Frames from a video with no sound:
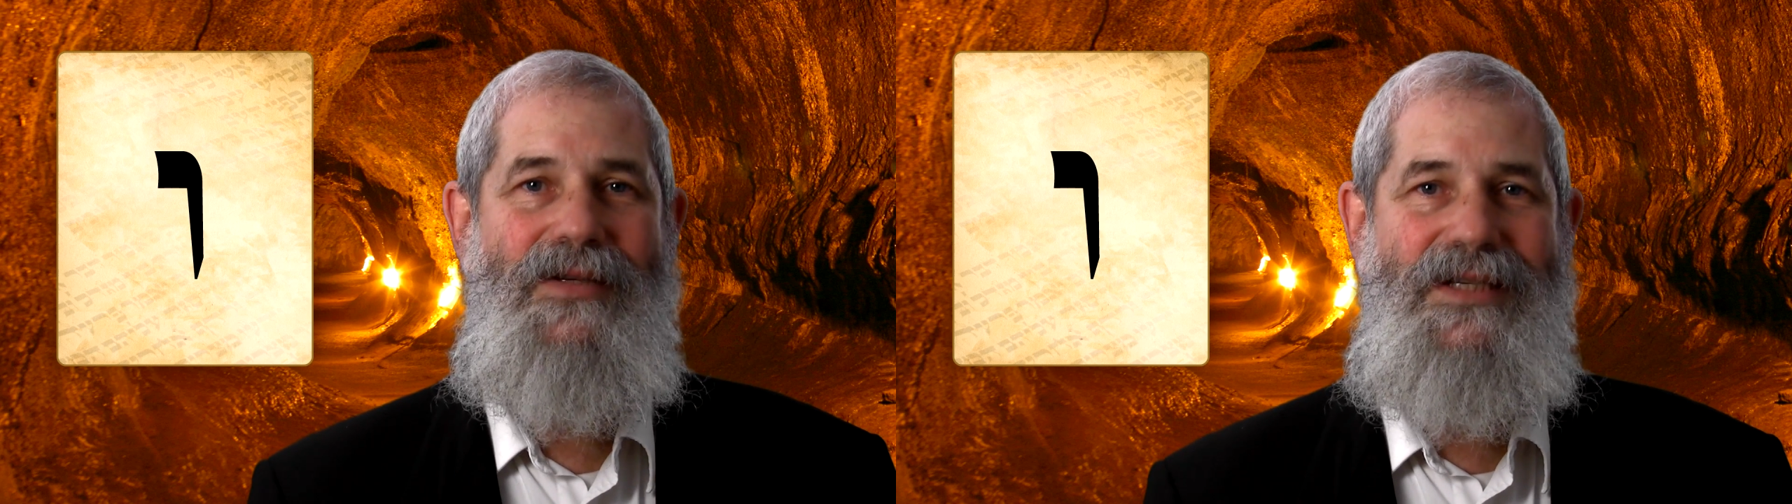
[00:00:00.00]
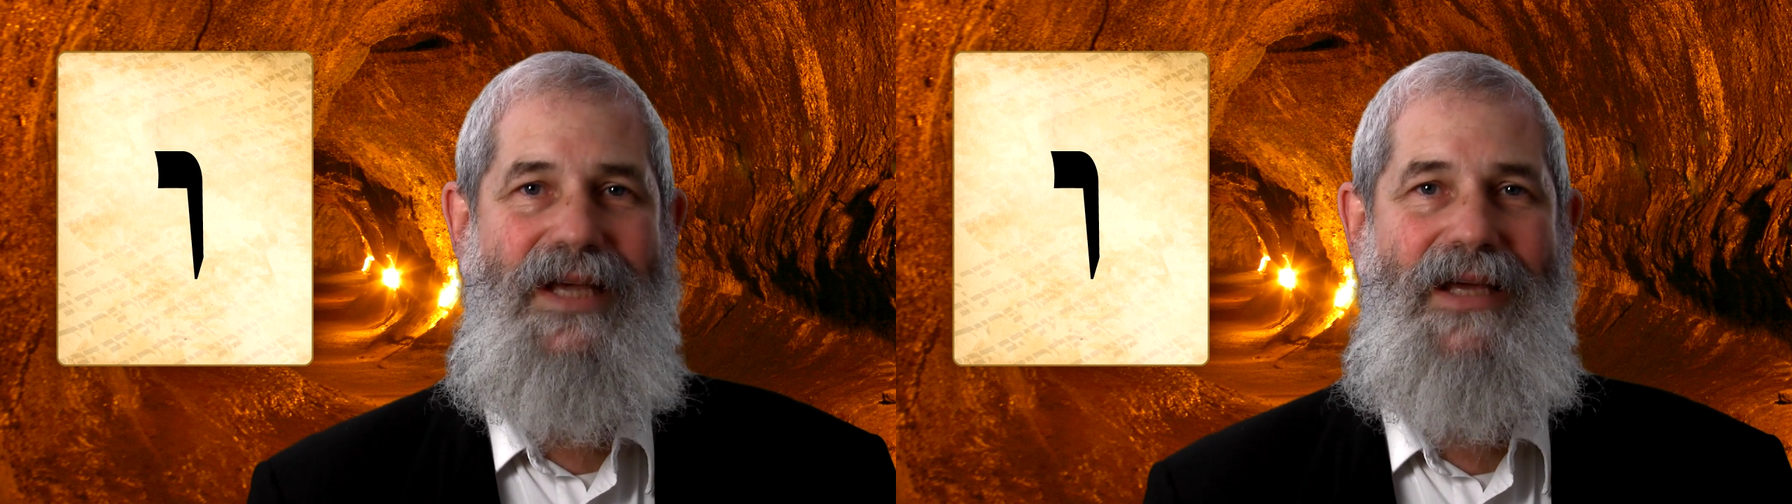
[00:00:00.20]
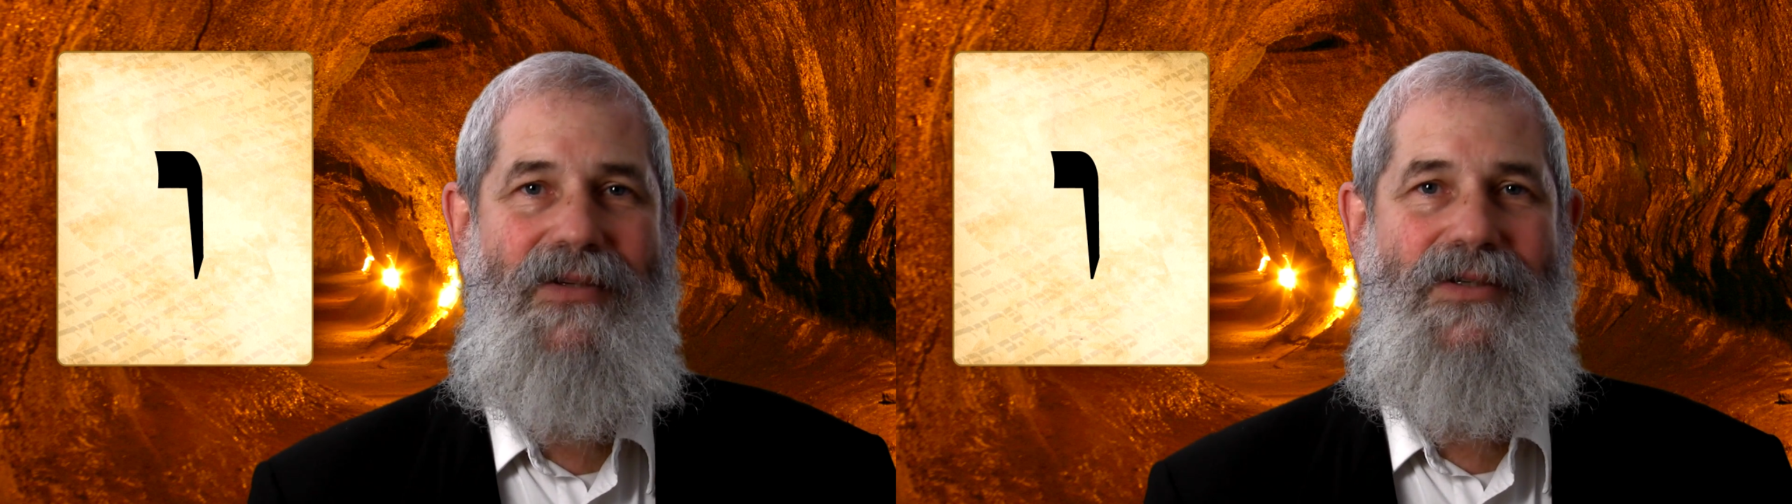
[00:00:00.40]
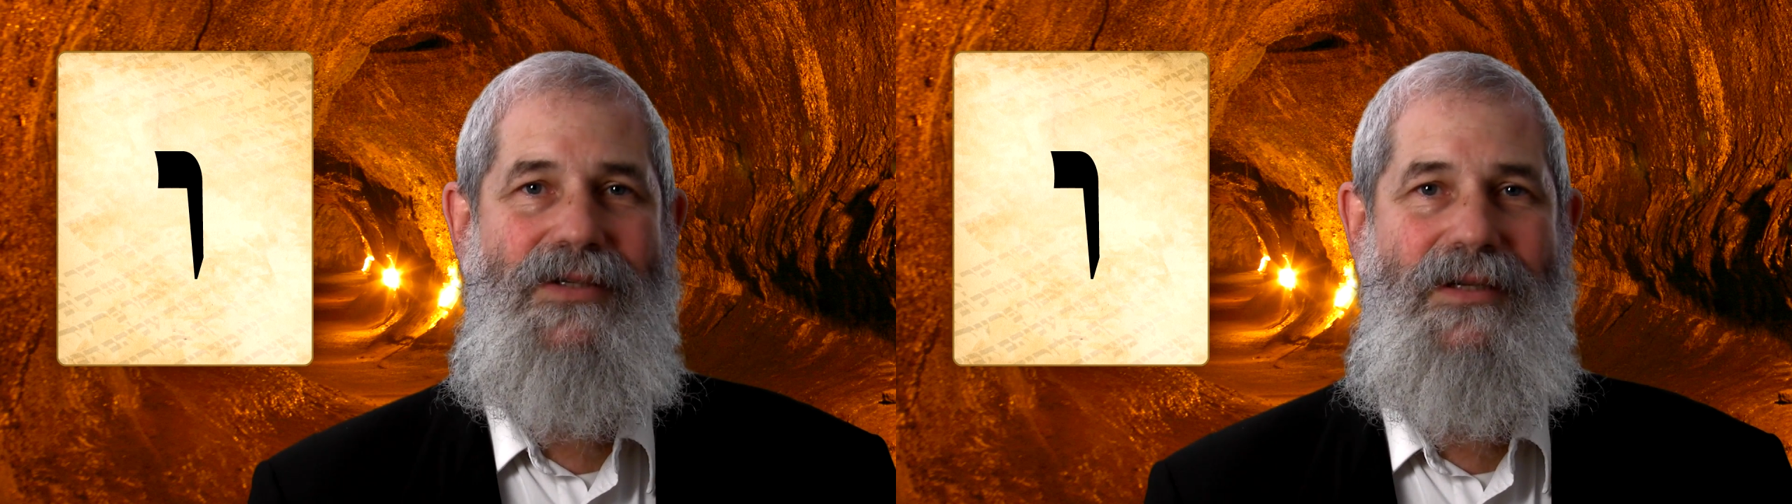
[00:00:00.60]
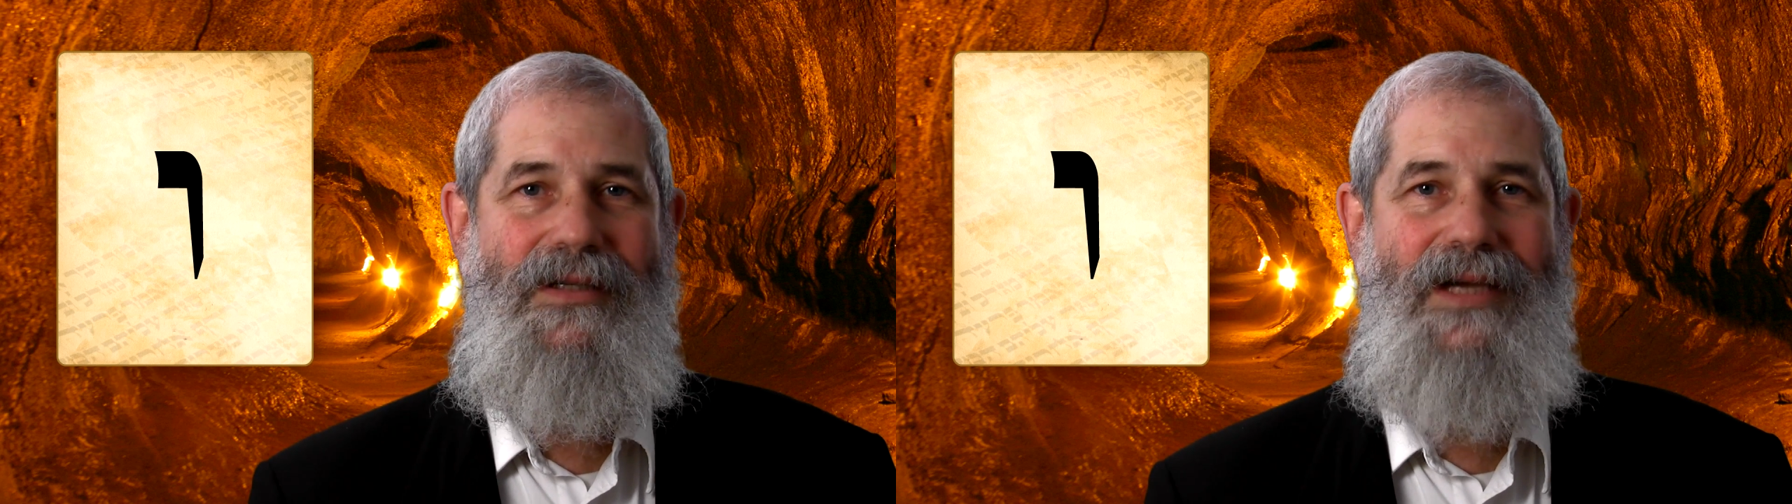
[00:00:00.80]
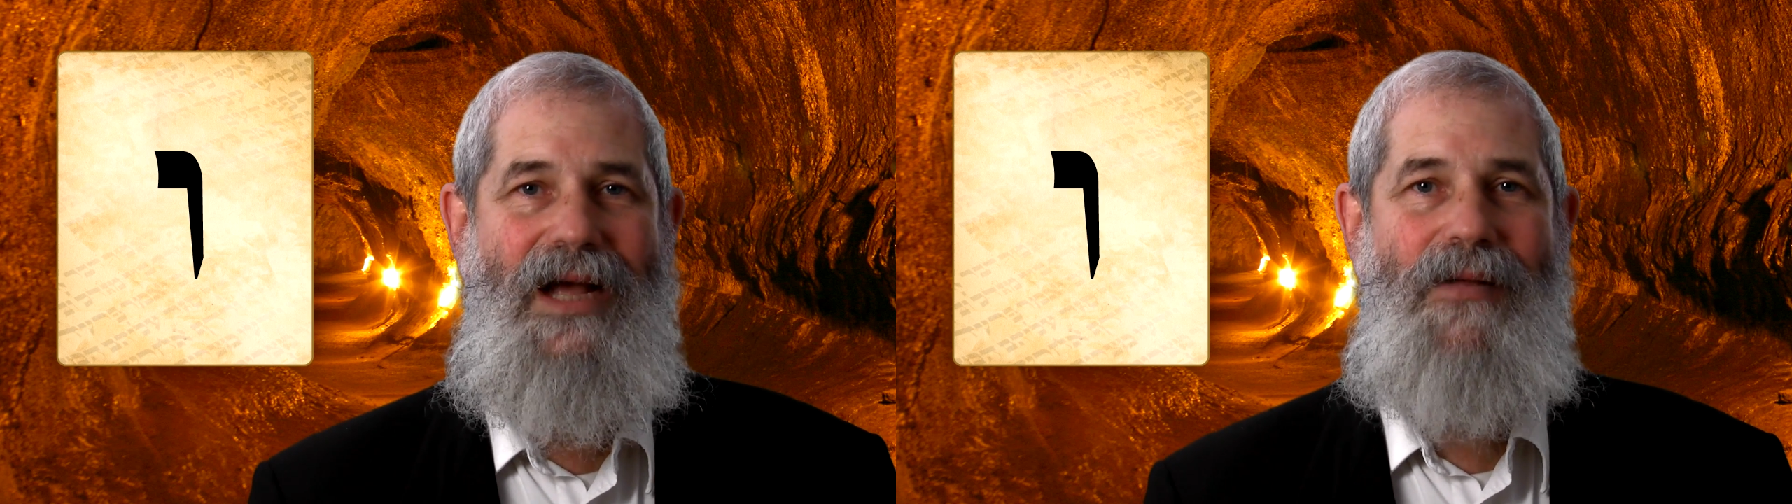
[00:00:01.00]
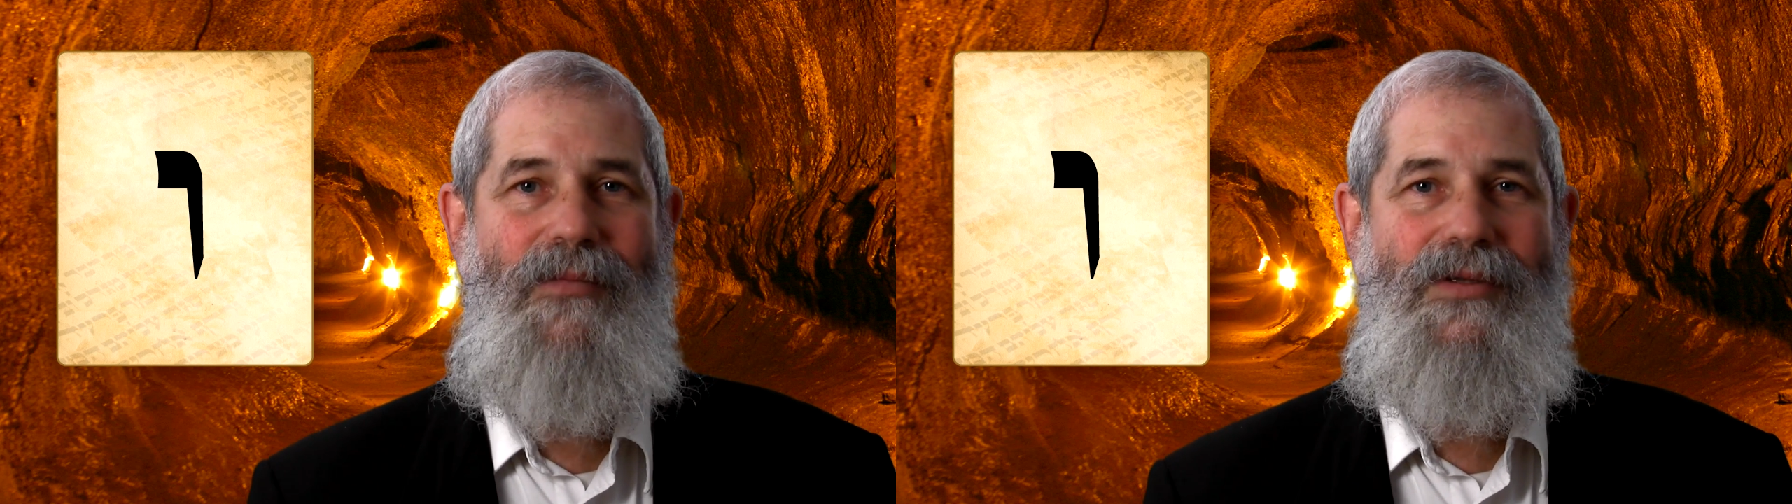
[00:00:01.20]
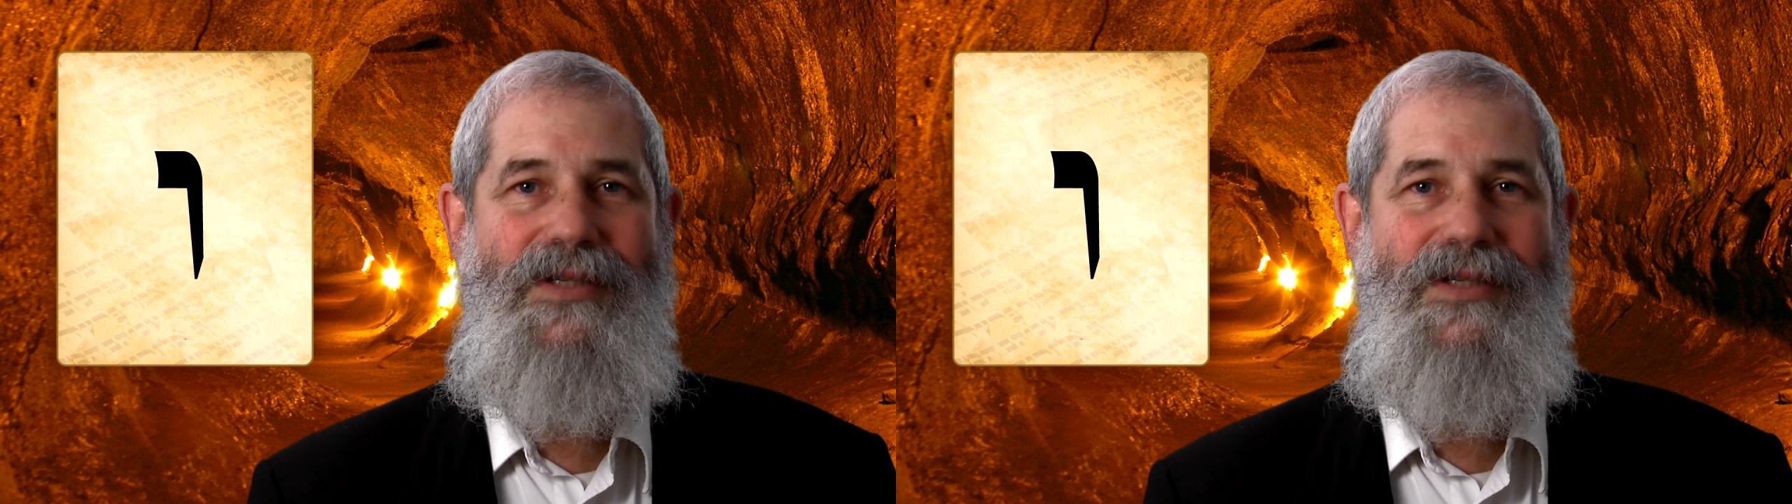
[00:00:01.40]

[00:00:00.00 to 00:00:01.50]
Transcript: sages in the Talmud